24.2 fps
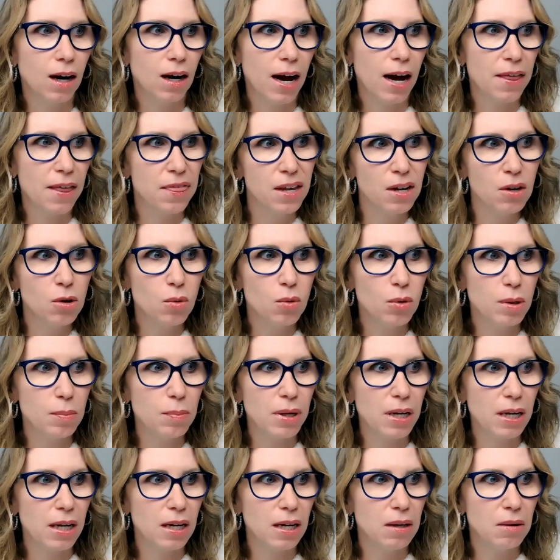I think would
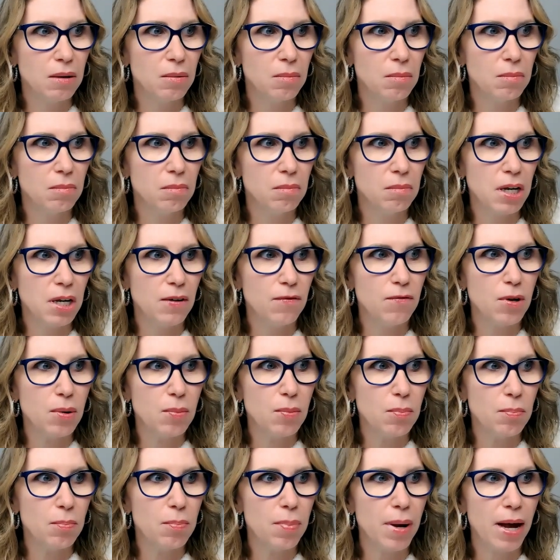be
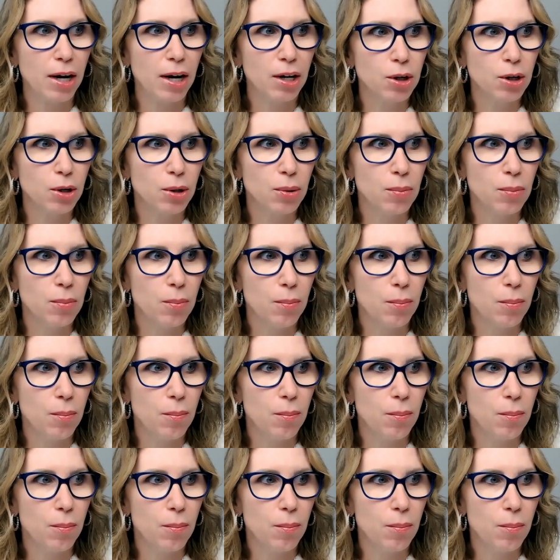even better